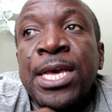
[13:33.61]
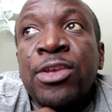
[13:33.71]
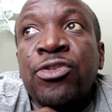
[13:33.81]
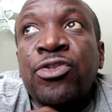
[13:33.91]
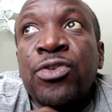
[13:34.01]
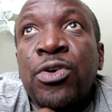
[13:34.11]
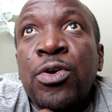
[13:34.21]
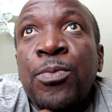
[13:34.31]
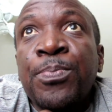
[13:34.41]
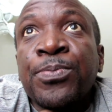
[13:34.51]

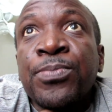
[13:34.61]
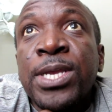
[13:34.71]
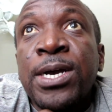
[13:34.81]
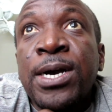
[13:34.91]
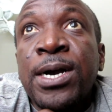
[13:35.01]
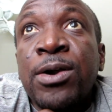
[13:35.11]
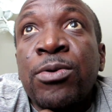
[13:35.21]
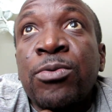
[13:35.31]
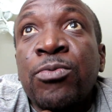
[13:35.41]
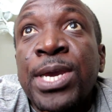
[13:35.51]
So
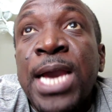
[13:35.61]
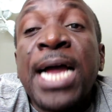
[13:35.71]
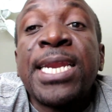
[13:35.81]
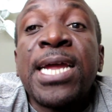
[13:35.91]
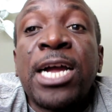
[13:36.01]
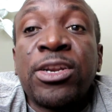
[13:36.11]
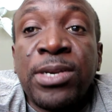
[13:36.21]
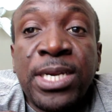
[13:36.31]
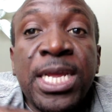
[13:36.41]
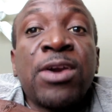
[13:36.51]
uh, we had a
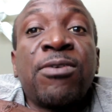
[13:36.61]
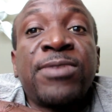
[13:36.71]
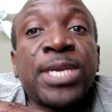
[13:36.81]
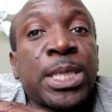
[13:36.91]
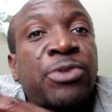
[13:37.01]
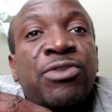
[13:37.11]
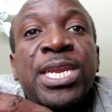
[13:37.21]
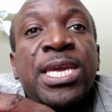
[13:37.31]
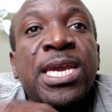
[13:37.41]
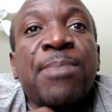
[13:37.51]
day of just
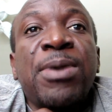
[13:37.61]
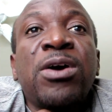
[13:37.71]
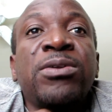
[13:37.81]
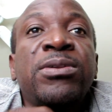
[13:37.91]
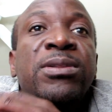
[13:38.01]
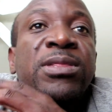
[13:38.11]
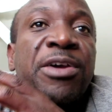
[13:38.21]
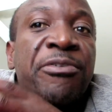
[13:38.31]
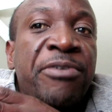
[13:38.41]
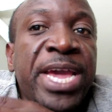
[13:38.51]
training about
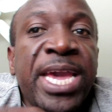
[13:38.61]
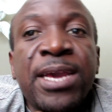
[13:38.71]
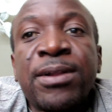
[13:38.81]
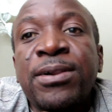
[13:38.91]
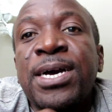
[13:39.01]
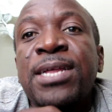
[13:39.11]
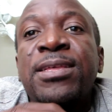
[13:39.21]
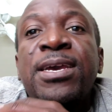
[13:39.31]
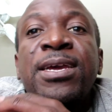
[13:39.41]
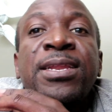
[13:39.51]
the rail and
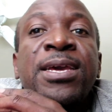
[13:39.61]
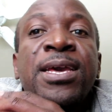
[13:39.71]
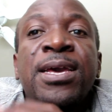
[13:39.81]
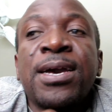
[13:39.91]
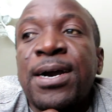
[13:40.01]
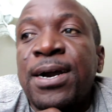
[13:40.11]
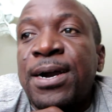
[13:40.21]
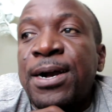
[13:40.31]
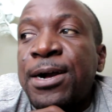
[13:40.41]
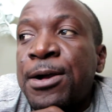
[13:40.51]
then
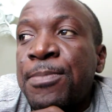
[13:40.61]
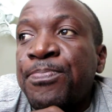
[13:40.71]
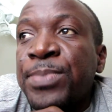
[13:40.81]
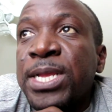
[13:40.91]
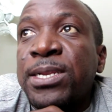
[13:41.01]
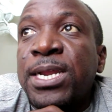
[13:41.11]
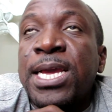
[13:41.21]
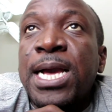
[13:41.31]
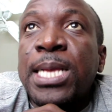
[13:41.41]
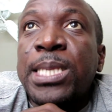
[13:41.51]
um,
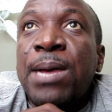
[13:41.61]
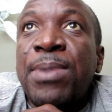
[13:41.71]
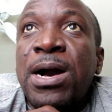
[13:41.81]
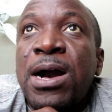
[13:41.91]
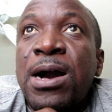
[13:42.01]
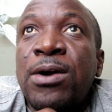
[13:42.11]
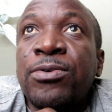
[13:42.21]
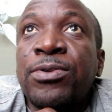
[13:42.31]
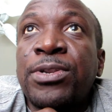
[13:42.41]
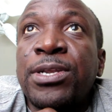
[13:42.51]
telling us
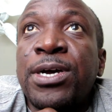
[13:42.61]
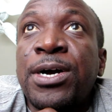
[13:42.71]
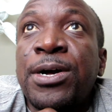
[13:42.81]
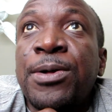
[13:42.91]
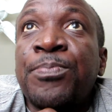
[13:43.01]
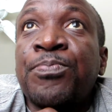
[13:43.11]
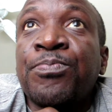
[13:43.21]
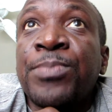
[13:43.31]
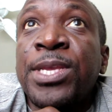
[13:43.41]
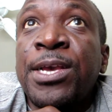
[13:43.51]
about
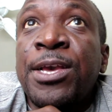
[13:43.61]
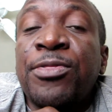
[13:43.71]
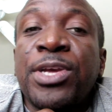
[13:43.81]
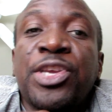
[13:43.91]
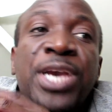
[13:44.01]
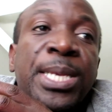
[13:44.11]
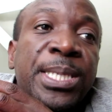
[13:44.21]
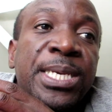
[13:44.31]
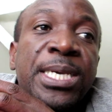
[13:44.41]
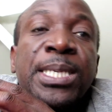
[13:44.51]
um, the
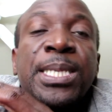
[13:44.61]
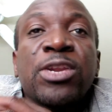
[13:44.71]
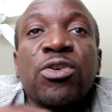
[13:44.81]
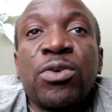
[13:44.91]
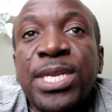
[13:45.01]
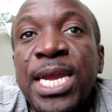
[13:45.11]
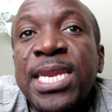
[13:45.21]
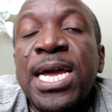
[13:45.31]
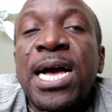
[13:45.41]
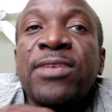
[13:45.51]
chassis and
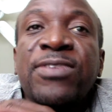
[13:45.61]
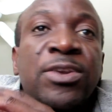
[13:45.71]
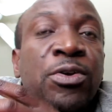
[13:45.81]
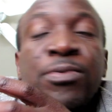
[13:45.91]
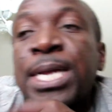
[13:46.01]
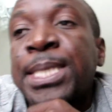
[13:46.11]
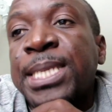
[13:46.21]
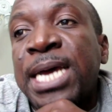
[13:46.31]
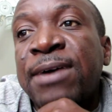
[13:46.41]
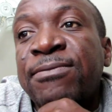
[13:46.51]
containers and all that
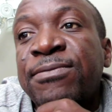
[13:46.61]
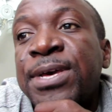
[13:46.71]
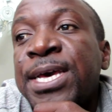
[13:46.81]
stuff